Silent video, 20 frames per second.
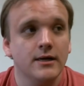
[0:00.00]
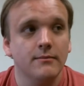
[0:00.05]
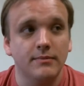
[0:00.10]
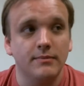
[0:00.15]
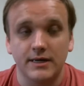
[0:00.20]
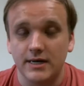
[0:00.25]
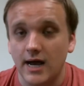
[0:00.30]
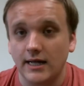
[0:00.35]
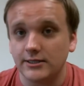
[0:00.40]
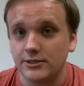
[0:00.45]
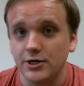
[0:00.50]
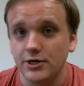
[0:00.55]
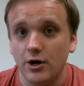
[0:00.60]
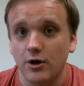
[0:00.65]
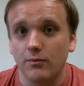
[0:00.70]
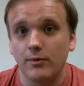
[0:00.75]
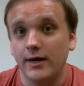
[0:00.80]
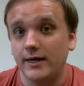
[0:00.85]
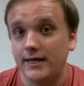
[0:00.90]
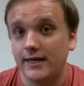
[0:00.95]
but not
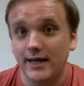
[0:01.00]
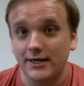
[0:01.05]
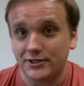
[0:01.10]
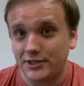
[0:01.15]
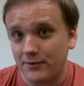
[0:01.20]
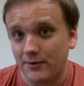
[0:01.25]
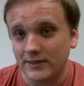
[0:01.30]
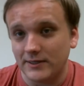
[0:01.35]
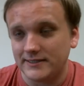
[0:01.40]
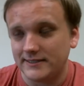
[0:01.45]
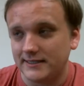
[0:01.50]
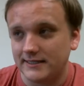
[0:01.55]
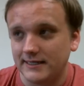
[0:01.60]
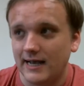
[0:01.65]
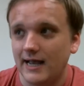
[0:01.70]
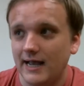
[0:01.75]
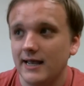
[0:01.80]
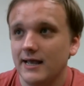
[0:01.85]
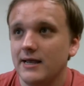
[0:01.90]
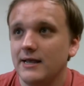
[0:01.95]
Job, right? He actually wants to
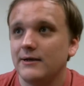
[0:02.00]
die.